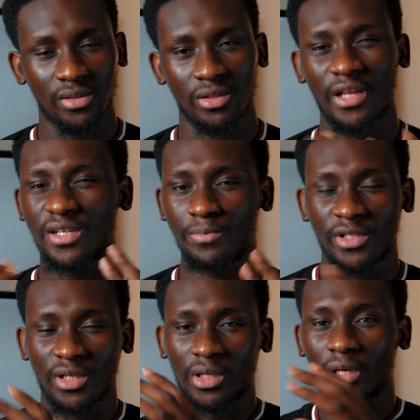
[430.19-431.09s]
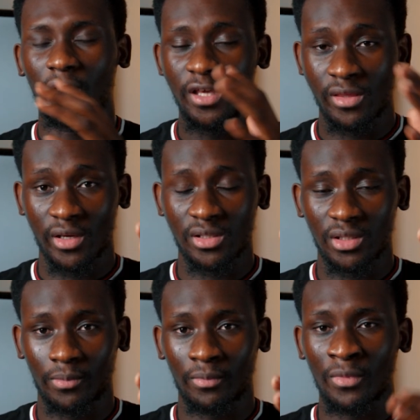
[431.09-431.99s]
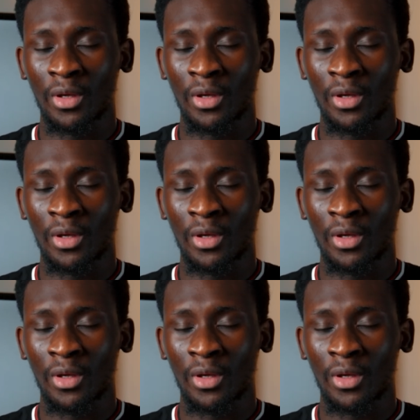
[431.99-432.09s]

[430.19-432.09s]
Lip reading: So that's basically indexing.